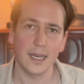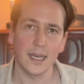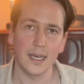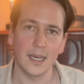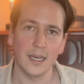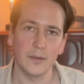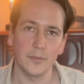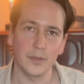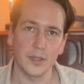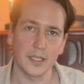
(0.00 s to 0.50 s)

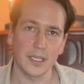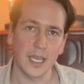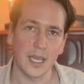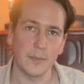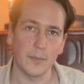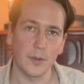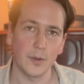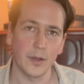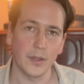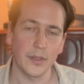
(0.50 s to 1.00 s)
with a
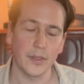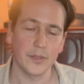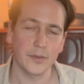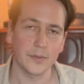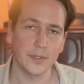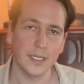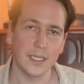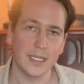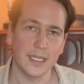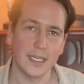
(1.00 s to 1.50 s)
capo on
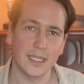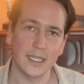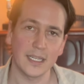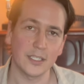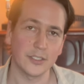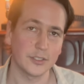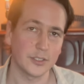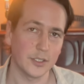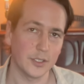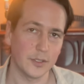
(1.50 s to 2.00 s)
3, and then
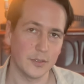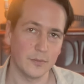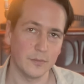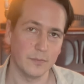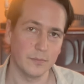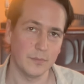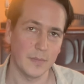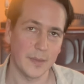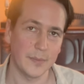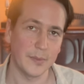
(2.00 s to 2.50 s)
I'll show you
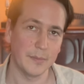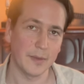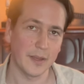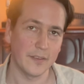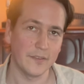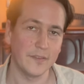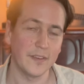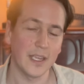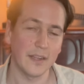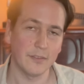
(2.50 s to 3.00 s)
maybe
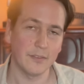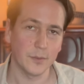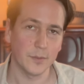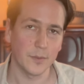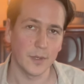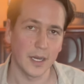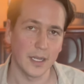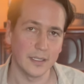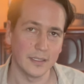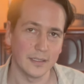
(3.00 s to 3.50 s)
my favorite
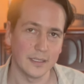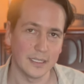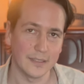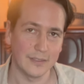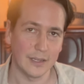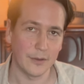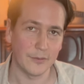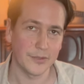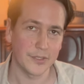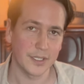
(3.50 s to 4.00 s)
one
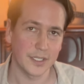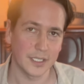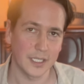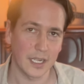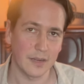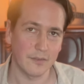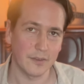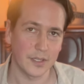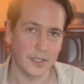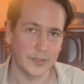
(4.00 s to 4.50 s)
if I was going to
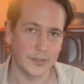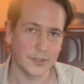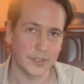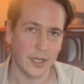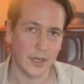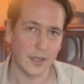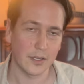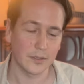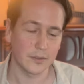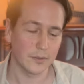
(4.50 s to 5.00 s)
cover this
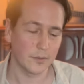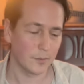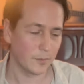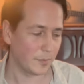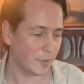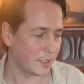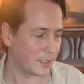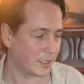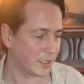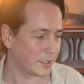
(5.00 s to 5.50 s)
song,
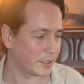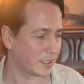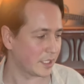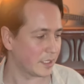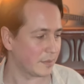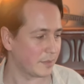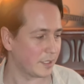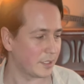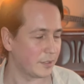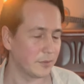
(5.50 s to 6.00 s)
which is
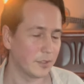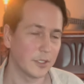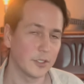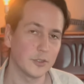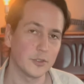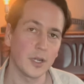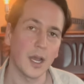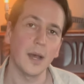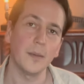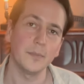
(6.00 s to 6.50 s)
going to be doing
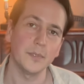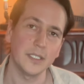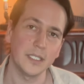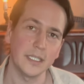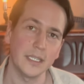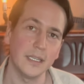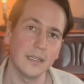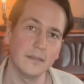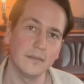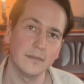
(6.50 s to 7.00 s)
drop
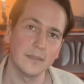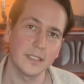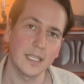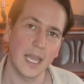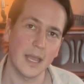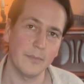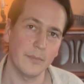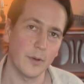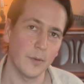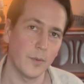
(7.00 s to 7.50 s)
D,
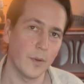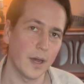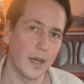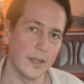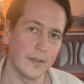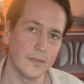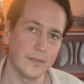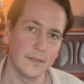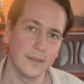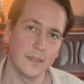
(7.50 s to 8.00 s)
capo
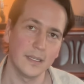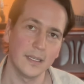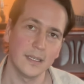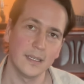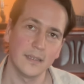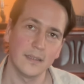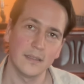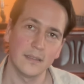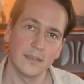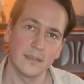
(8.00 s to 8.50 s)
1,
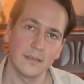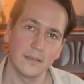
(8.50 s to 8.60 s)
and